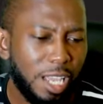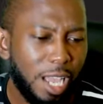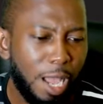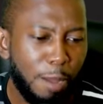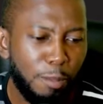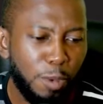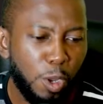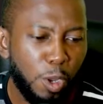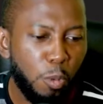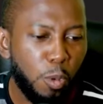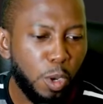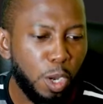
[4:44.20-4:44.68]

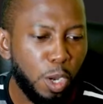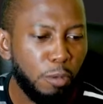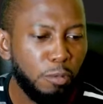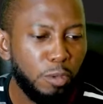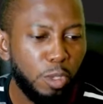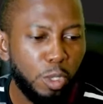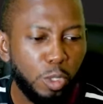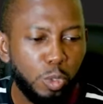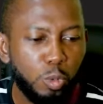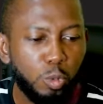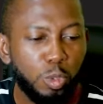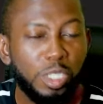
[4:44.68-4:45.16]
I'm not one of
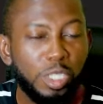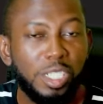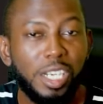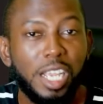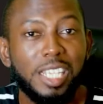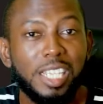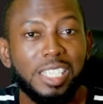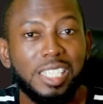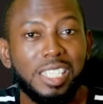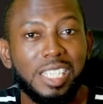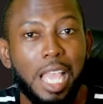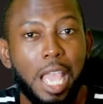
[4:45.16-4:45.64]
those who
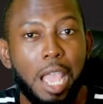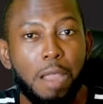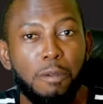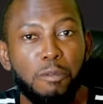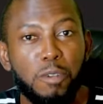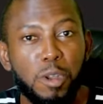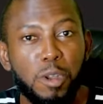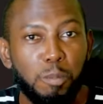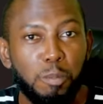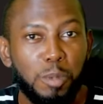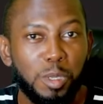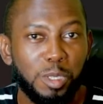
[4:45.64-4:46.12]
shares
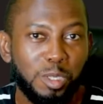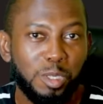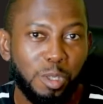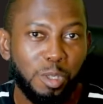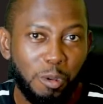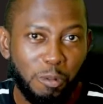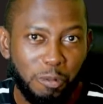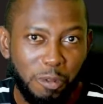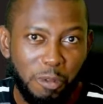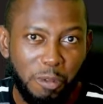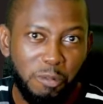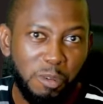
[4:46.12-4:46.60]
every bit
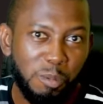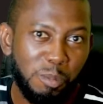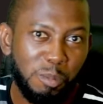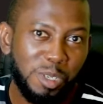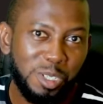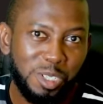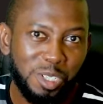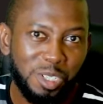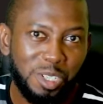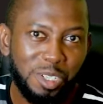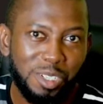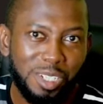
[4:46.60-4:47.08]
of
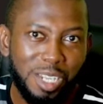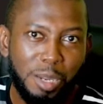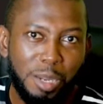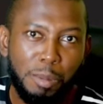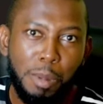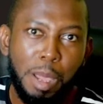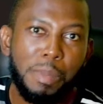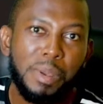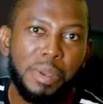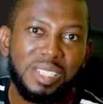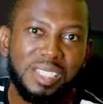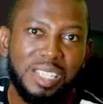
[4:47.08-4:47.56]
information in
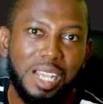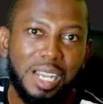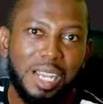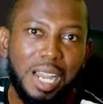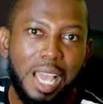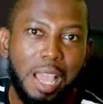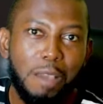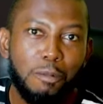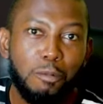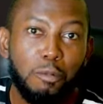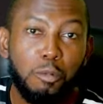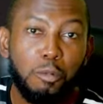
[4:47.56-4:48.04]
my personal
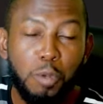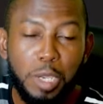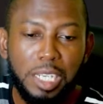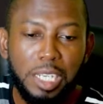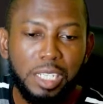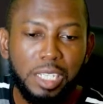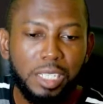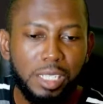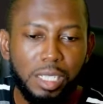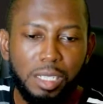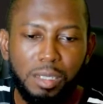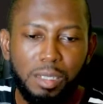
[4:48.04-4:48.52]
life
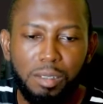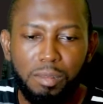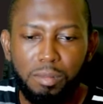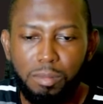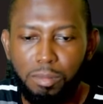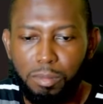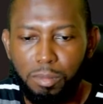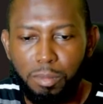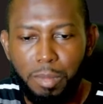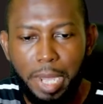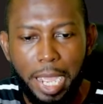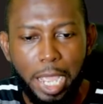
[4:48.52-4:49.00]
with
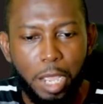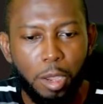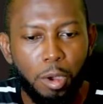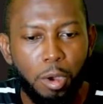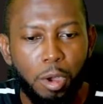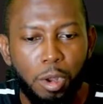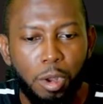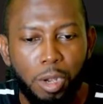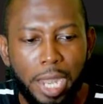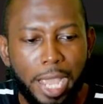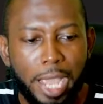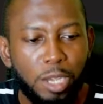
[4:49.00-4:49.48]
my
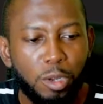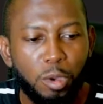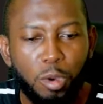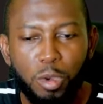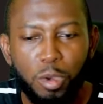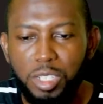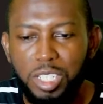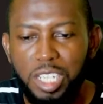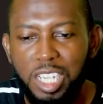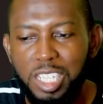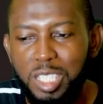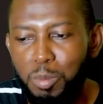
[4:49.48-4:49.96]
online
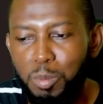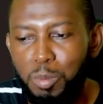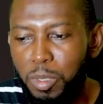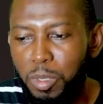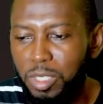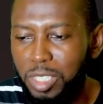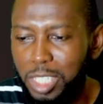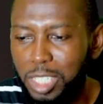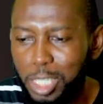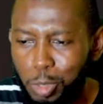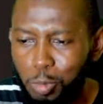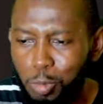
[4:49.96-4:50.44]
audience,
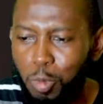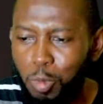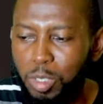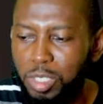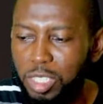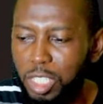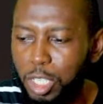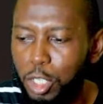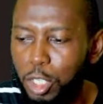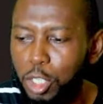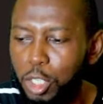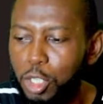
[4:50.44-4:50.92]
but this
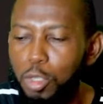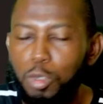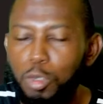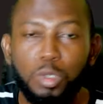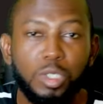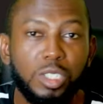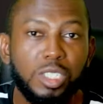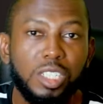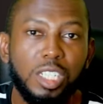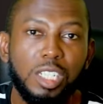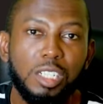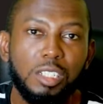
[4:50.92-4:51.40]
was a
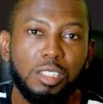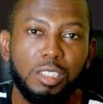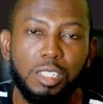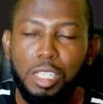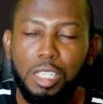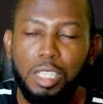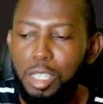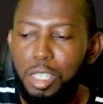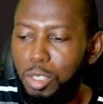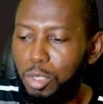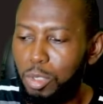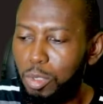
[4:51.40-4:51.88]
huge deal.
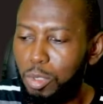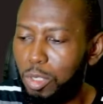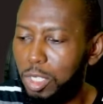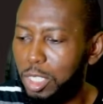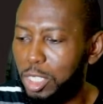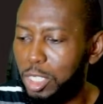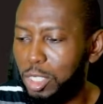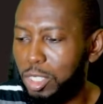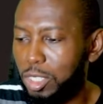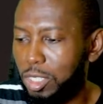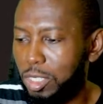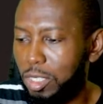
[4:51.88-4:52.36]
So
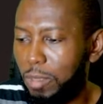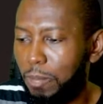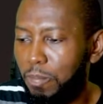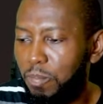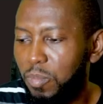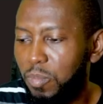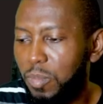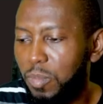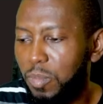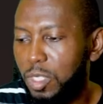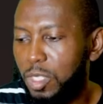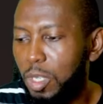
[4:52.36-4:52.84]
it's
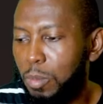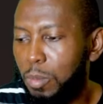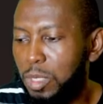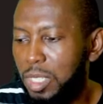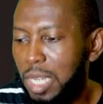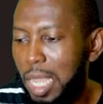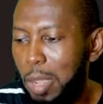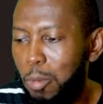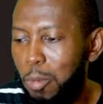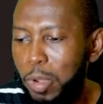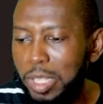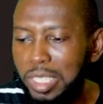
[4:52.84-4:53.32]

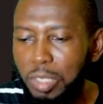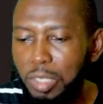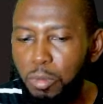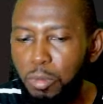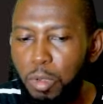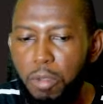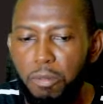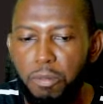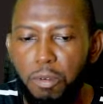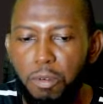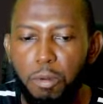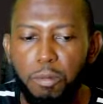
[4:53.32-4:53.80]
something I went
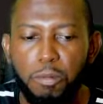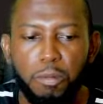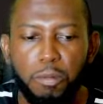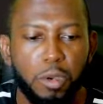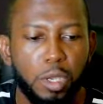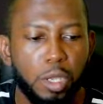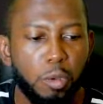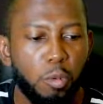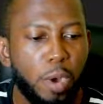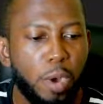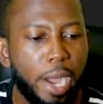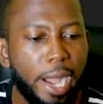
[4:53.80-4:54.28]
away for
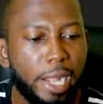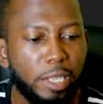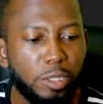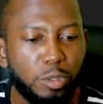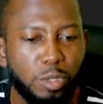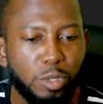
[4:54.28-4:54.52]
for a while.